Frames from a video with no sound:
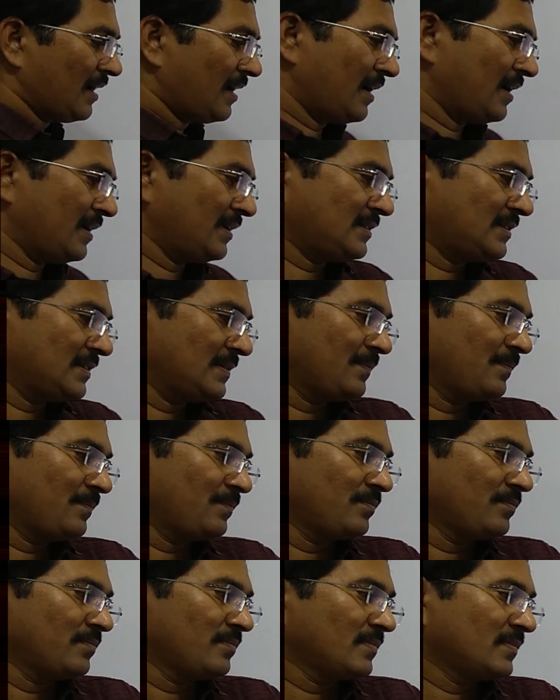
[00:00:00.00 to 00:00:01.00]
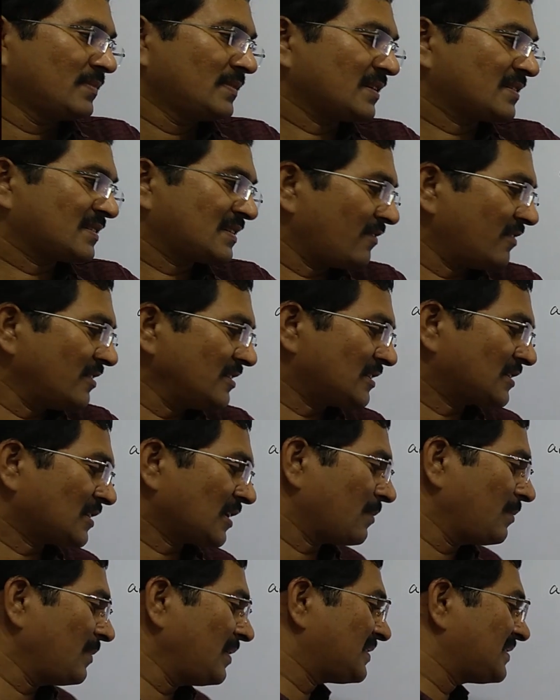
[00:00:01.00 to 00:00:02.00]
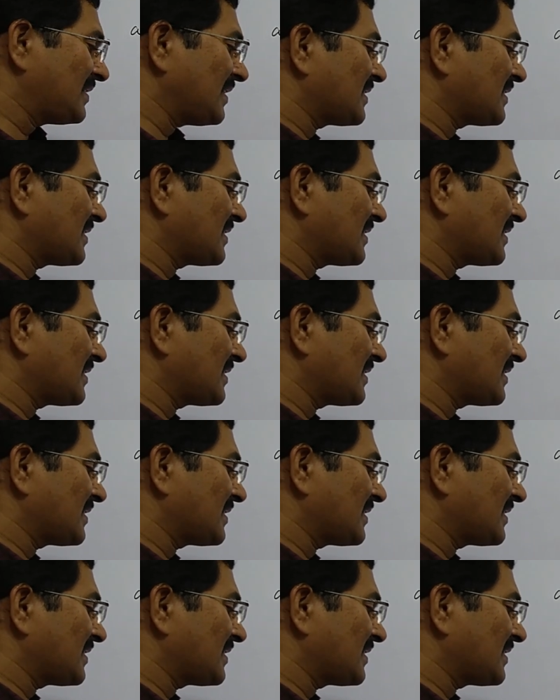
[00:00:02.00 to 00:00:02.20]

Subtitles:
And the seventh term is